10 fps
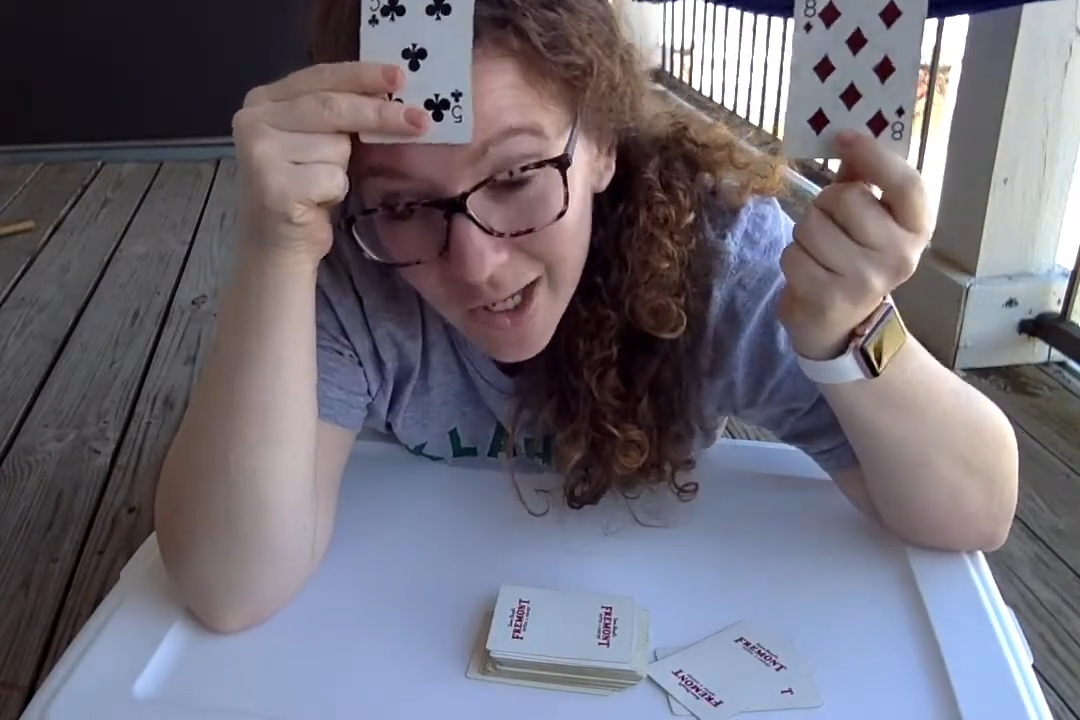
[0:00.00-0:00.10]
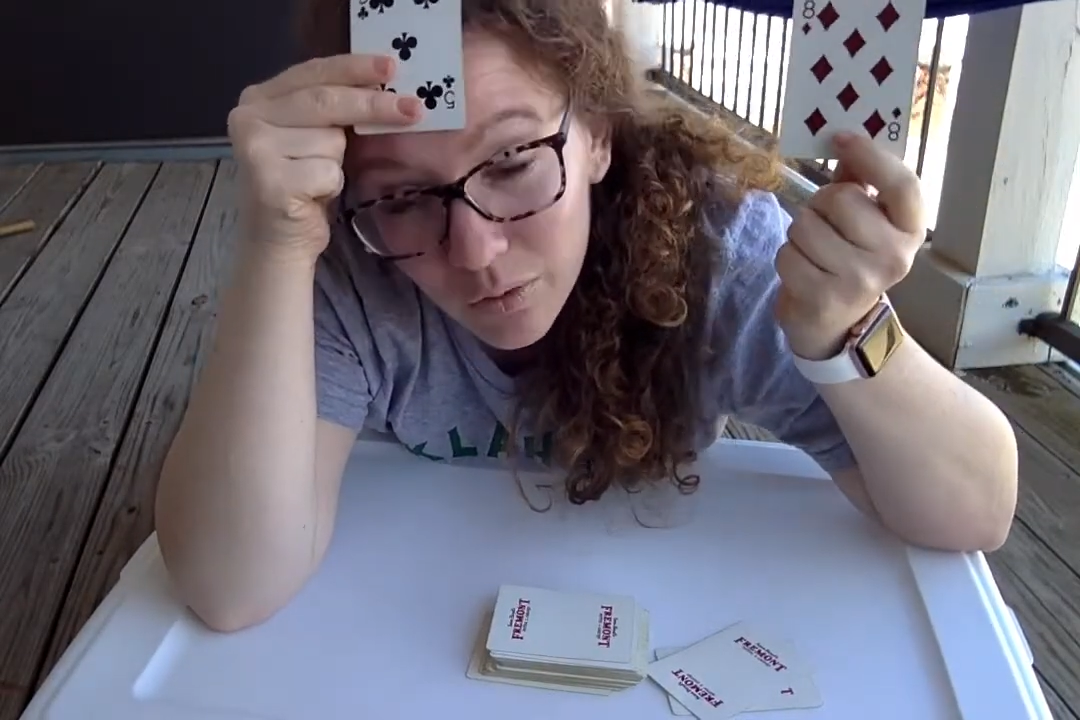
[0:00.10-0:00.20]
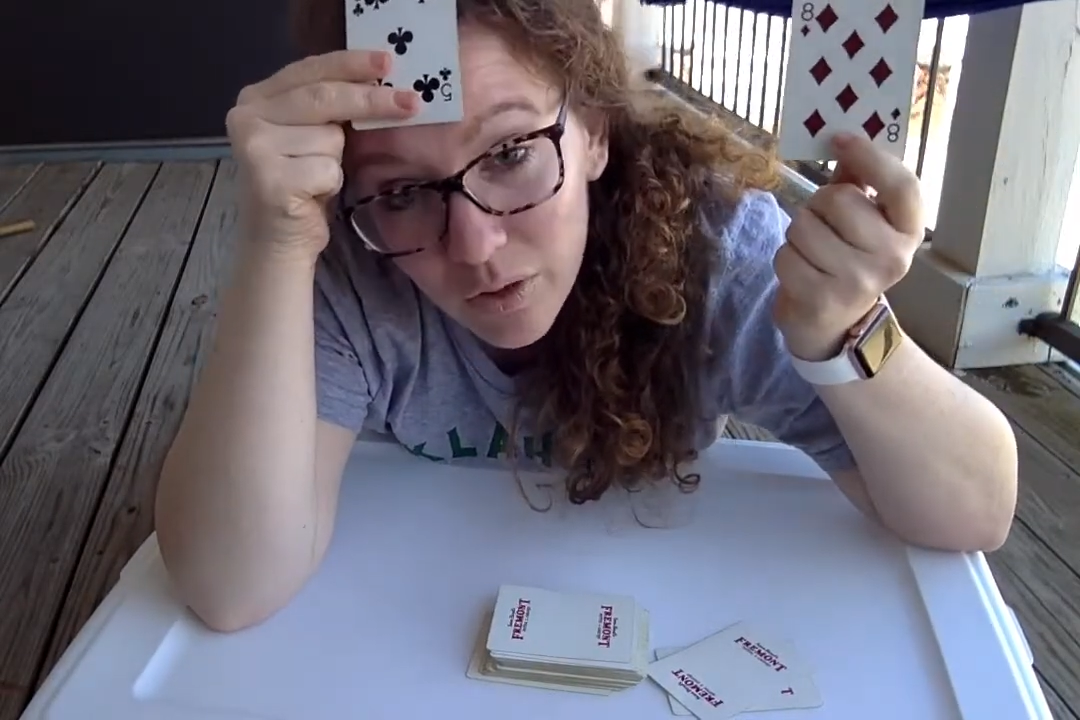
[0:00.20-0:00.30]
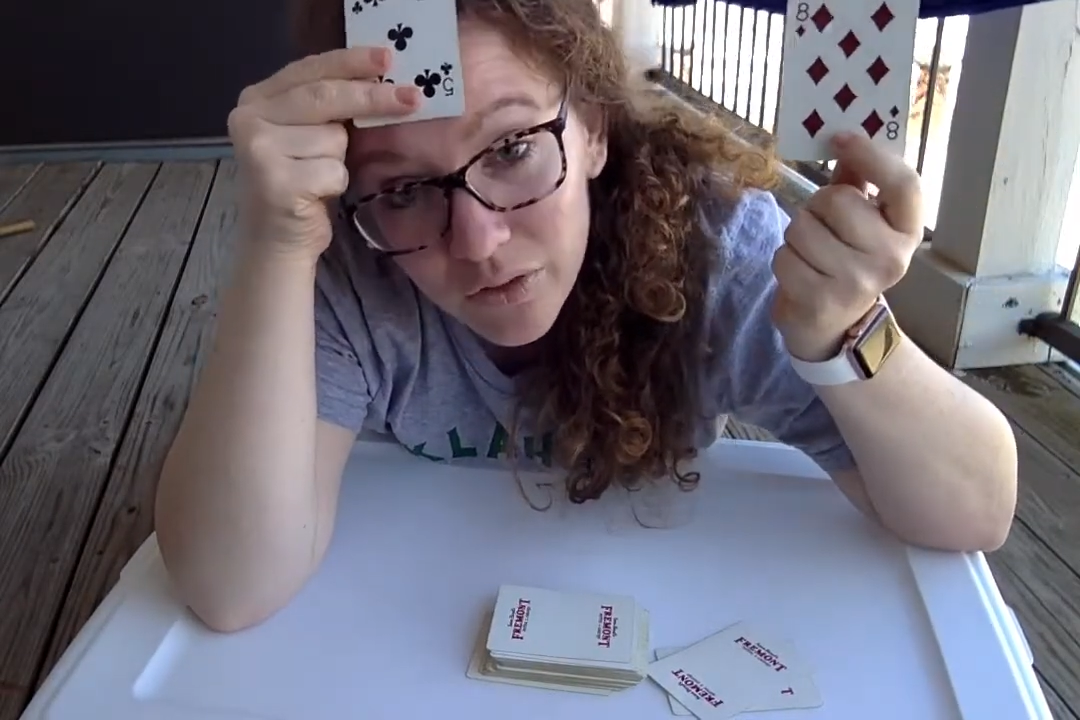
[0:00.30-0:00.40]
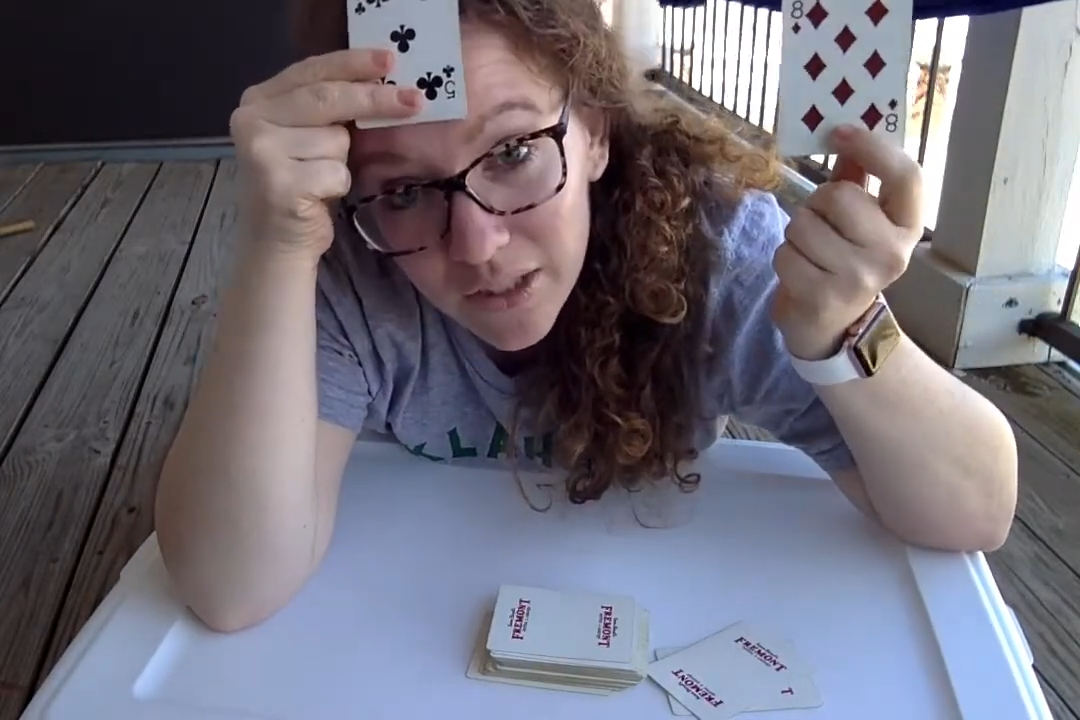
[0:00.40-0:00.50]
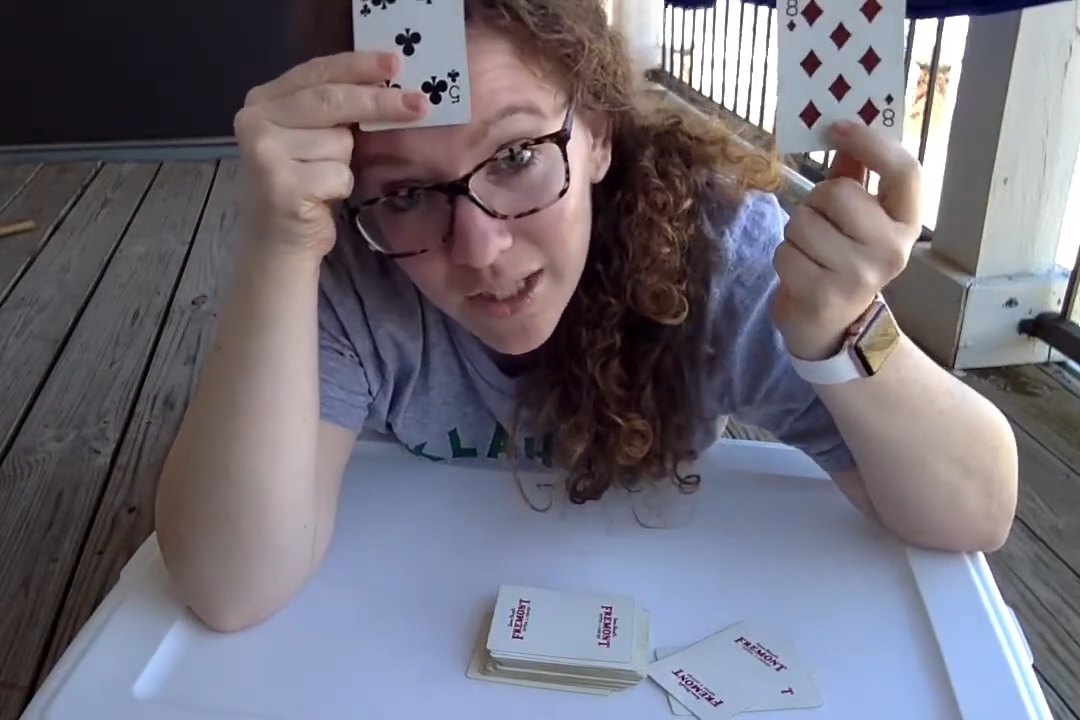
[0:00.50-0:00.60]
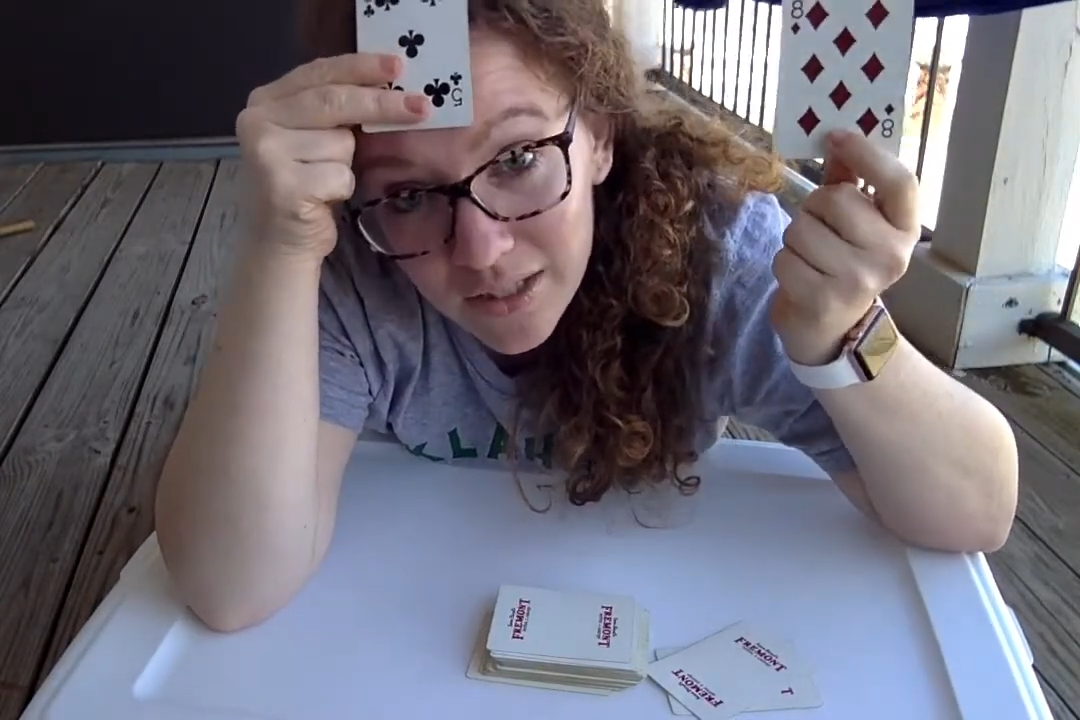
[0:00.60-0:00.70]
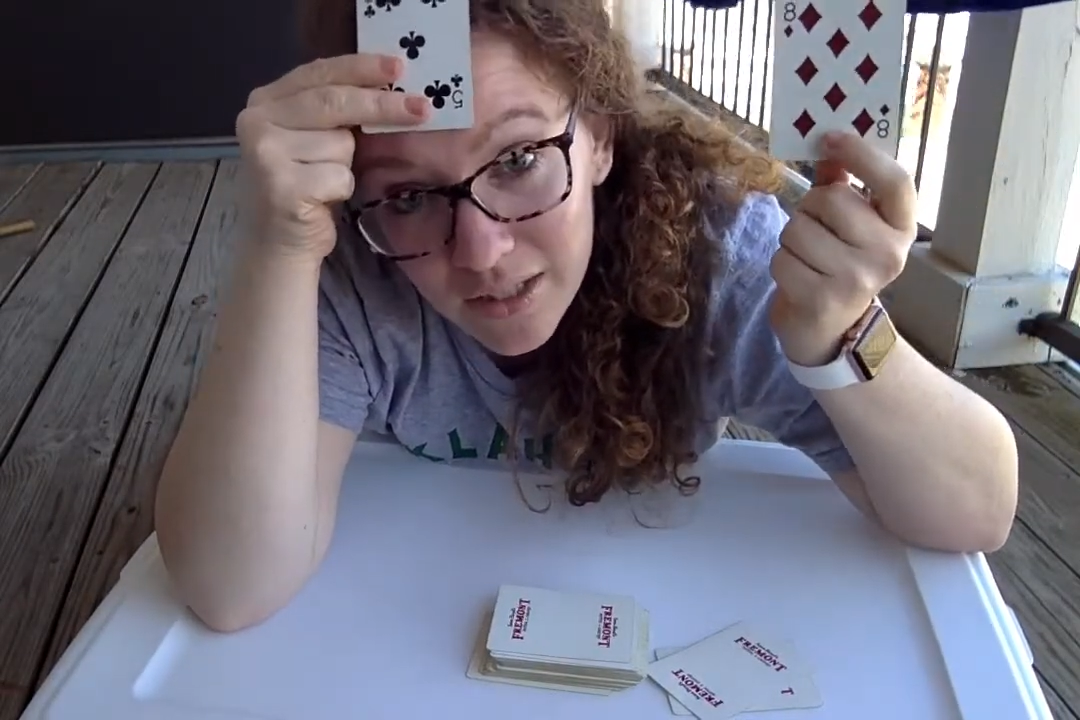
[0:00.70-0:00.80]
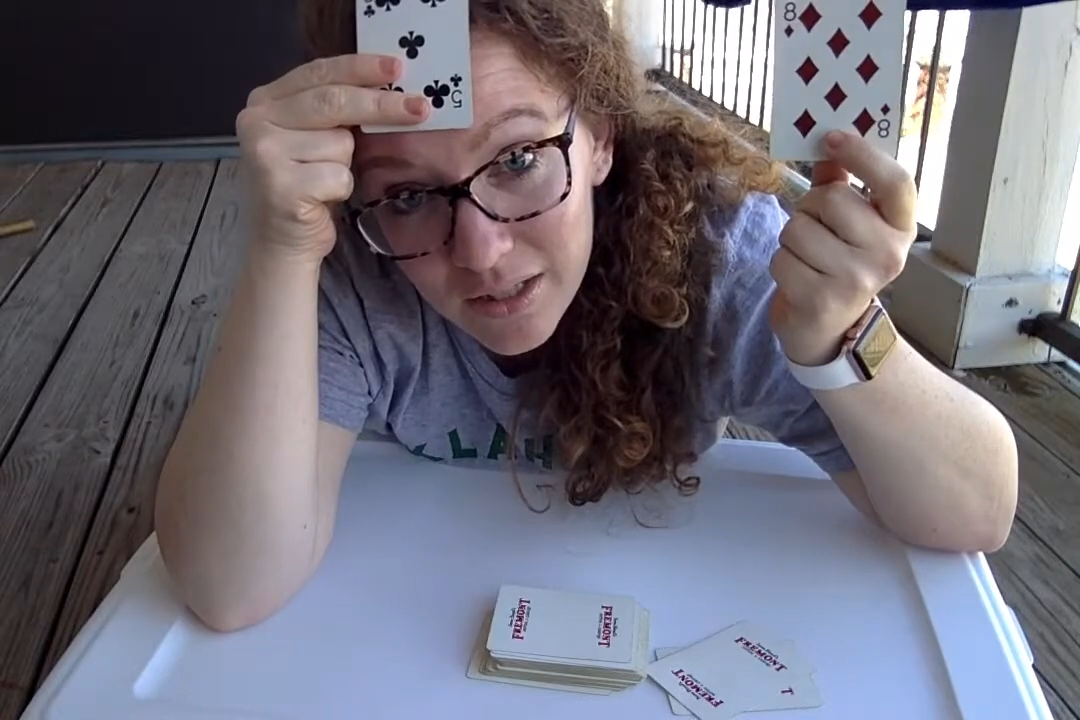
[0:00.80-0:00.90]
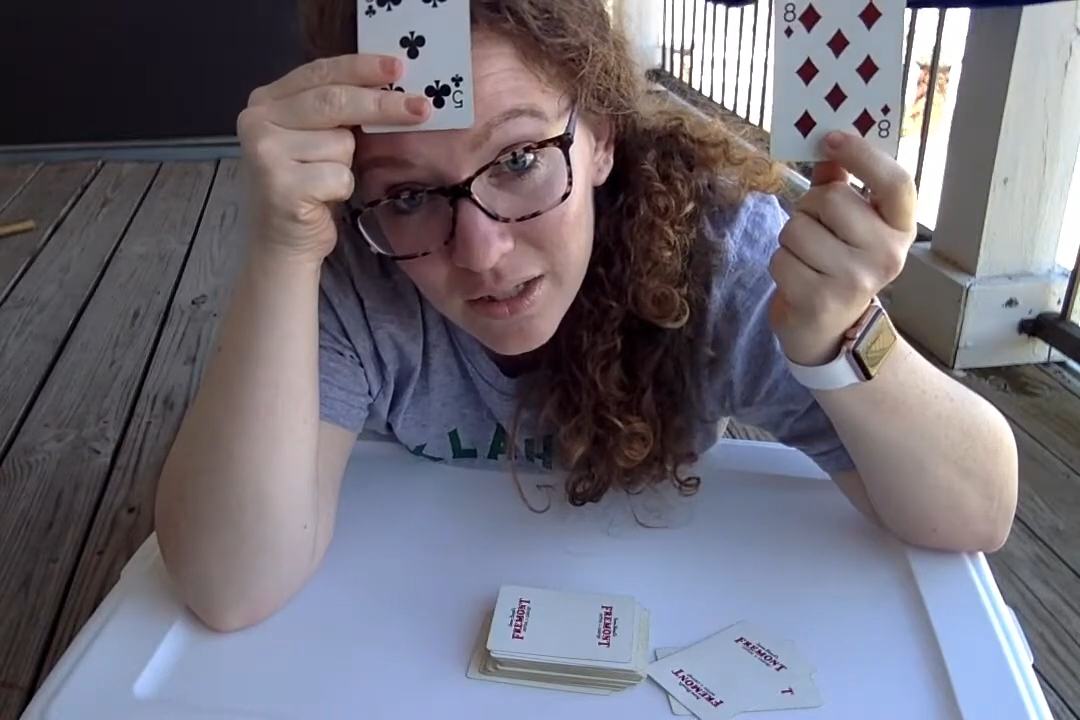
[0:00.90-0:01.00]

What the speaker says: whoever guesses